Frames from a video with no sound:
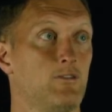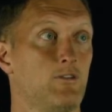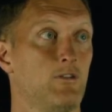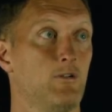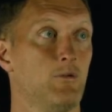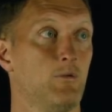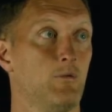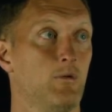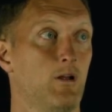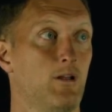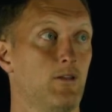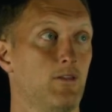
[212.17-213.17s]
to
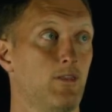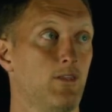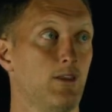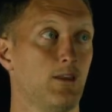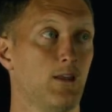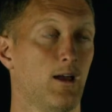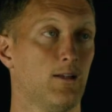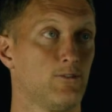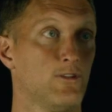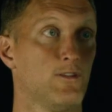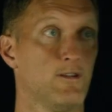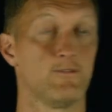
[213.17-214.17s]
the uh,
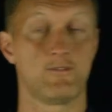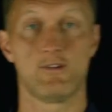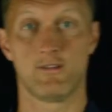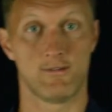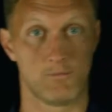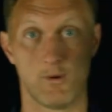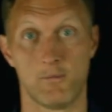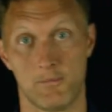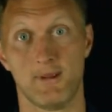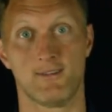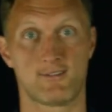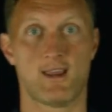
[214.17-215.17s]
to the to the what would
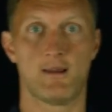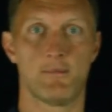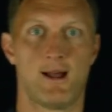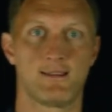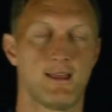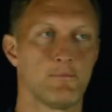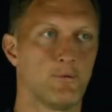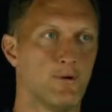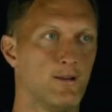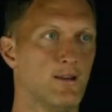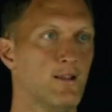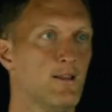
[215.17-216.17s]
be the standby at that
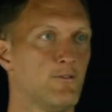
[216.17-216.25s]
point.